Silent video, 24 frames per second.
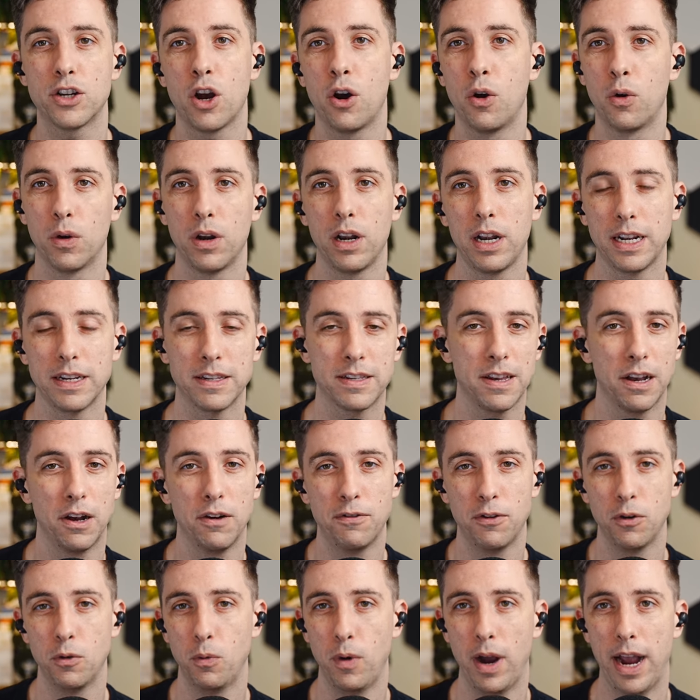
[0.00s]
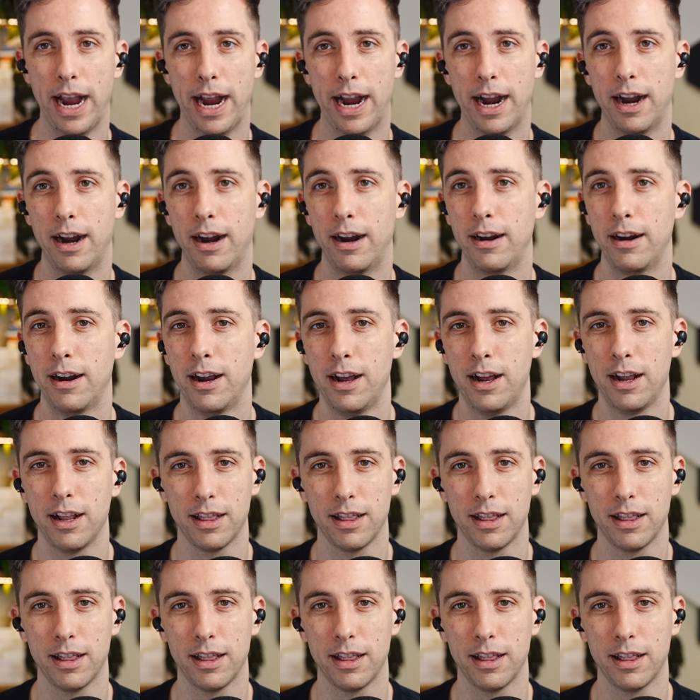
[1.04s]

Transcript: totally self aware,